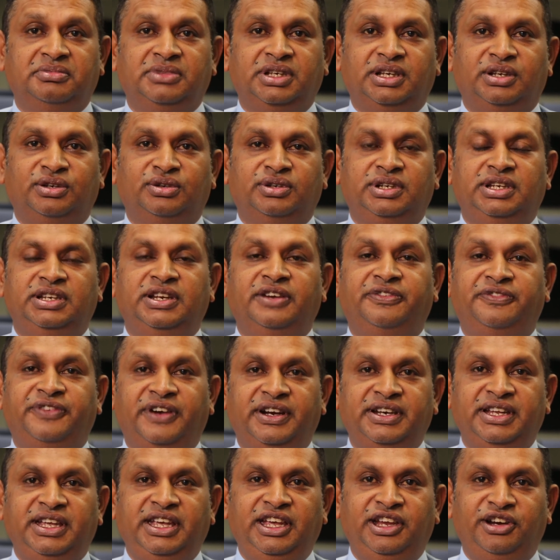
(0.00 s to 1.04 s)
you know, the
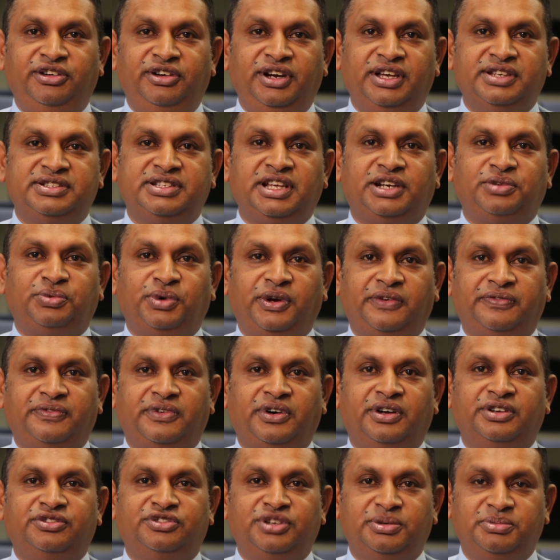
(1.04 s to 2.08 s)
different areas that have
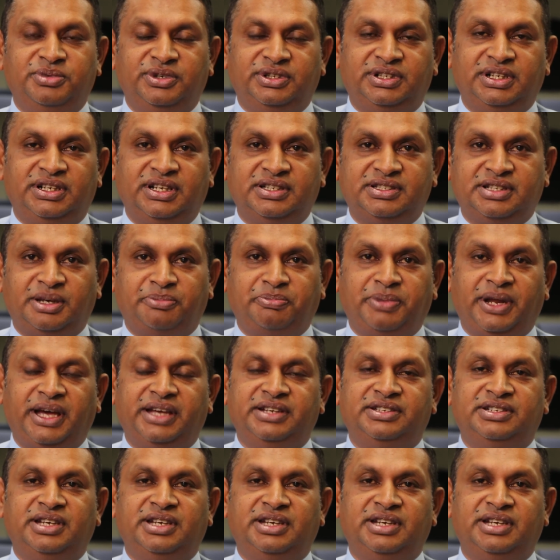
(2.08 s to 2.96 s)
contributed to supply